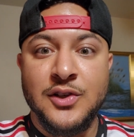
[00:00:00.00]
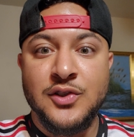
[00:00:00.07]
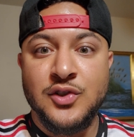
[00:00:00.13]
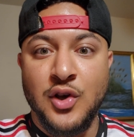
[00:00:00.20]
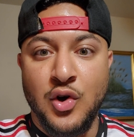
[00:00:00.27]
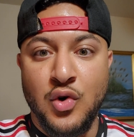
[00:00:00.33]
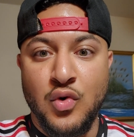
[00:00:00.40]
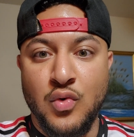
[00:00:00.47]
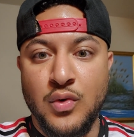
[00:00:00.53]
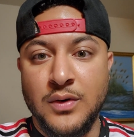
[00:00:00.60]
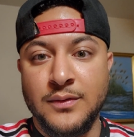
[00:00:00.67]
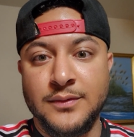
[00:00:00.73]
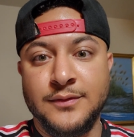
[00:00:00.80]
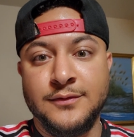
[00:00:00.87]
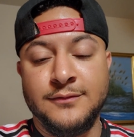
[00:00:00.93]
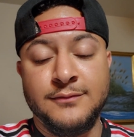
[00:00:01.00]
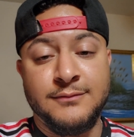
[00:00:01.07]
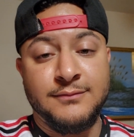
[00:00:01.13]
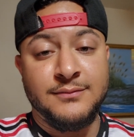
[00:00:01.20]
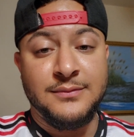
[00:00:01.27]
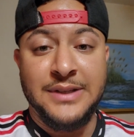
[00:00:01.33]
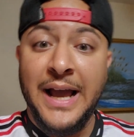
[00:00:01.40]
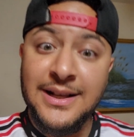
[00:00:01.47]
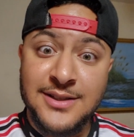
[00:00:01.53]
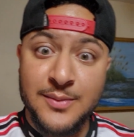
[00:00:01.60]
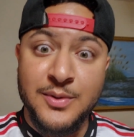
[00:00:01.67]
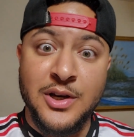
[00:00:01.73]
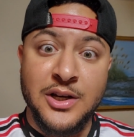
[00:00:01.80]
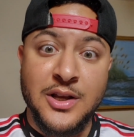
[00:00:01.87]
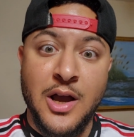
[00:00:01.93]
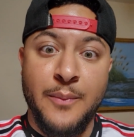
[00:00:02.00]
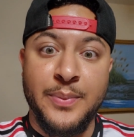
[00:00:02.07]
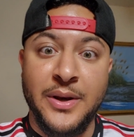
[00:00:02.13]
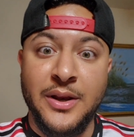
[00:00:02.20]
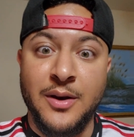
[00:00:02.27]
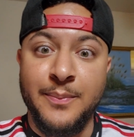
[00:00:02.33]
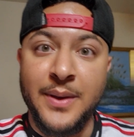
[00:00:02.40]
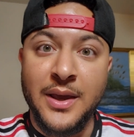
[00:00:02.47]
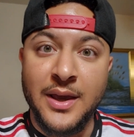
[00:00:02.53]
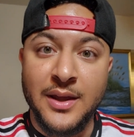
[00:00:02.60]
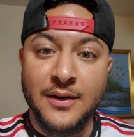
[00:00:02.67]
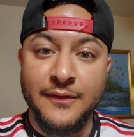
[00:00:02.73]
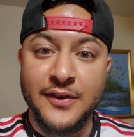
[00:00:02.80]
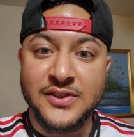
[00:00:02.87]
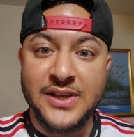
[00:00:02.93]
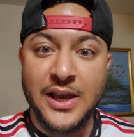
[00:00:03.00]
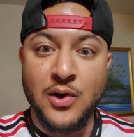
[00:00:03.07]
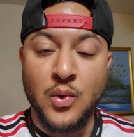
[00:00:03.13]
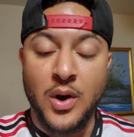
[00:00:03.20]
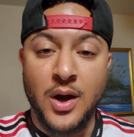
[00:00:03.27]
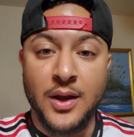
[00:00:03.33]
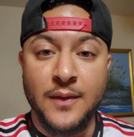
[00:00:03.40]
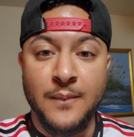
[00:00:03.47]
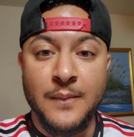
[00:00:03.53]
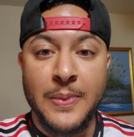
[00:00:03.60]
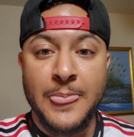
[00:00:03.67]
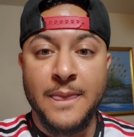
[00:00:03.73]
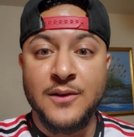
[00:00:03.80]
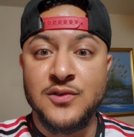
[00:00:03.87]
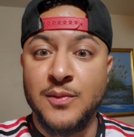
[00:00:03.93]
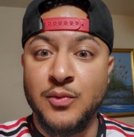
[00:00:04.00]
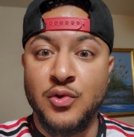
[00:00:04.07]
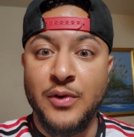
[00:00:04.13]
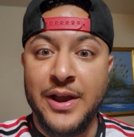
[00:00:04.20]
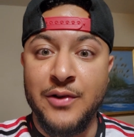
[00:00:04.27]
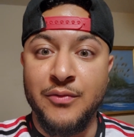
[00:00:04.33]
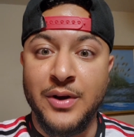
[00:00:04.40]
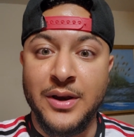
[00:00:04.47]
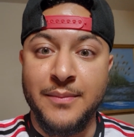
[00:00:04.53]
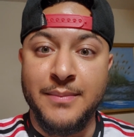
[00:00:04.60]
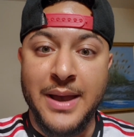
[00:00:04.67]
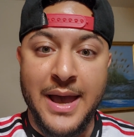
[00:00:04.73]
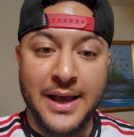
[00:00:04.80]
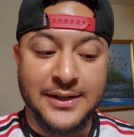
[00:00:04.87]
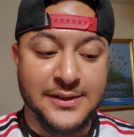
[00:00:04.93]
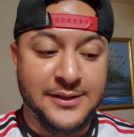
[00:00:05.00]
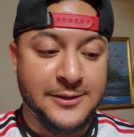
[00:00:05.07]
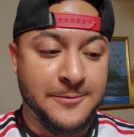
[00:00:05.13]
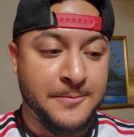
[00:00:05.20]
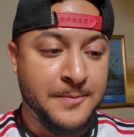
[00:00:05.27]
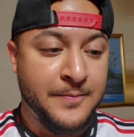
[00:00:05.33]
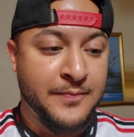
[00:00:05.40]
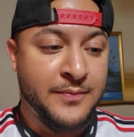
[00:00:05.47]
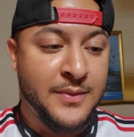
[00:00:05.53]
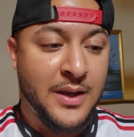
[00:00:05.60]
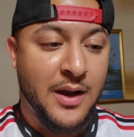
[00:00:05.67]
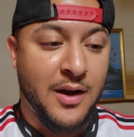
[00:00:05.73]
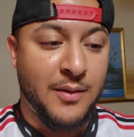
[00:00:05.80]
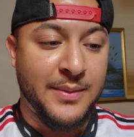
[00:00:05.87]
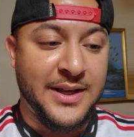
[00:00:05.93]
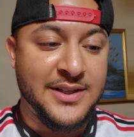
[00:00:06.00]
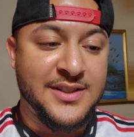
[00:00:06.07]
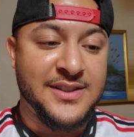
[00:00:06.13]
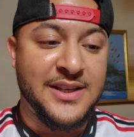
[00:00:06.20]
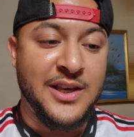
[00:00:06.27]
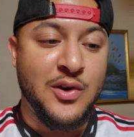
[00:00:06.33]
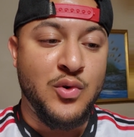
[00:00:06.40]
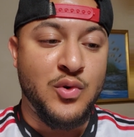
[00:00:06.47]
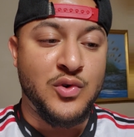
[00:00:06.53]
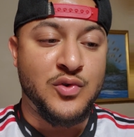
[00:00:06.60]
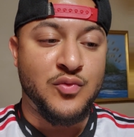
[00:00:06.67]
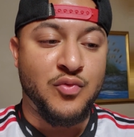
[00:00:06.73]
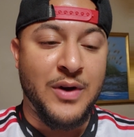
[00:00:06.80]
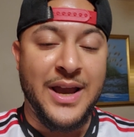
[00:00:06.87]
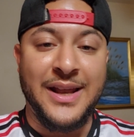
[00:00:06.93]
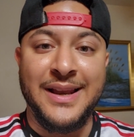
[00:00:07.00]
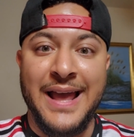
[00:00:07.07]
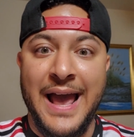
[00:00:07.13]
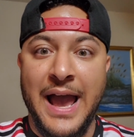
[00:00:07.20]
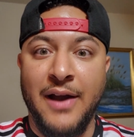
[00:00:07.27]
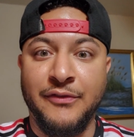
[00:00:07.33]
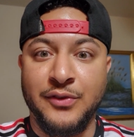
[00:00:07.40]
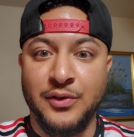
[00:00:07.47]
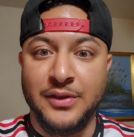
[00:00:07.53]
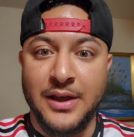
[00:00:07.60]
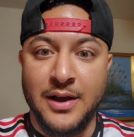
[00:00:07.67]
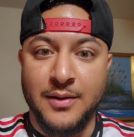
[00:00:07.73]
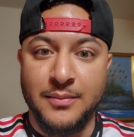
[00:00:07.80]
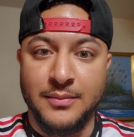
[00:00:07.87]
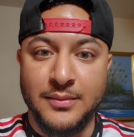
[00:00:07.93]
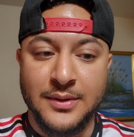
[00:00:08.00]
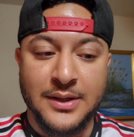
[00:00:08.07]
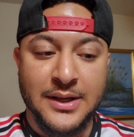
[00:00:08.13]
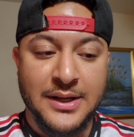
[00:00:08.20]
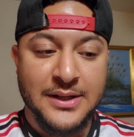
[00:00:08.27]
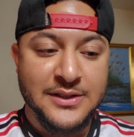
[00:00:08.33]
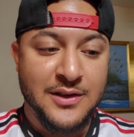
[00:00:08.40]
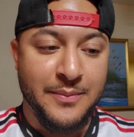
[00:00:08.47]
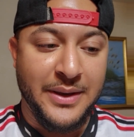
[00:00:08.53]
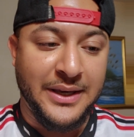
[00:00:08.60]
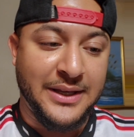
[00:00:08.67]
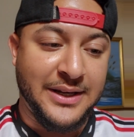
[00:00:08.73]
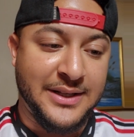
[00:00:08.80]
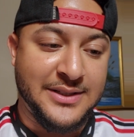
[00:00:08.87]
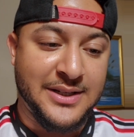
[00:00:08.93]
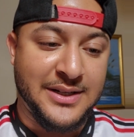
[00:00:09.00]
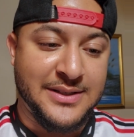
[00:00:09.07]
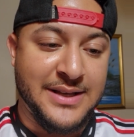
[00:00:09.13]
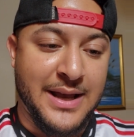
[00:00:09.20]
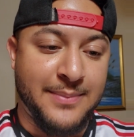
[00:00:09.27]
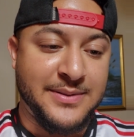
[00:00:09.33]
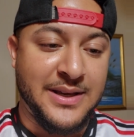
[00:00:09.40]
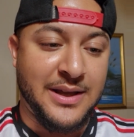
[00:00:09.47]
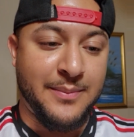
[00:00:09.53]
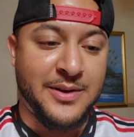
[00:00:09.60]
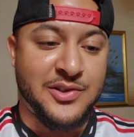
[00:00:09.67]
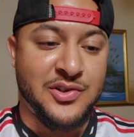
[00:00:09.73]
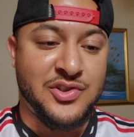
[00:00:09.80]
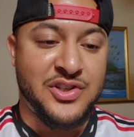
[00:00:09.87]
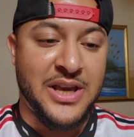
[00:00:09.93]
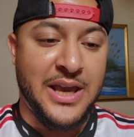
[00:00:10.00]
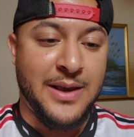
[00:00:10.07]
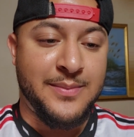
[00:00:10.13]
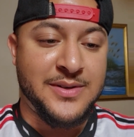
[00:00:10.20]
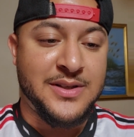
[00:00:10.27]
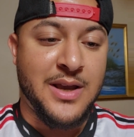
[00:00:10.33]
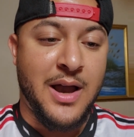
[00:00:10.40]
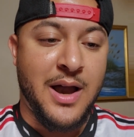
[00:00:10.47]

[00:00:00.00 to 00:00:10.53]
So that's some good company to be in for Saquon. Some great running backs. Um, let's see who's right after them to make it into the top 10. Mr. James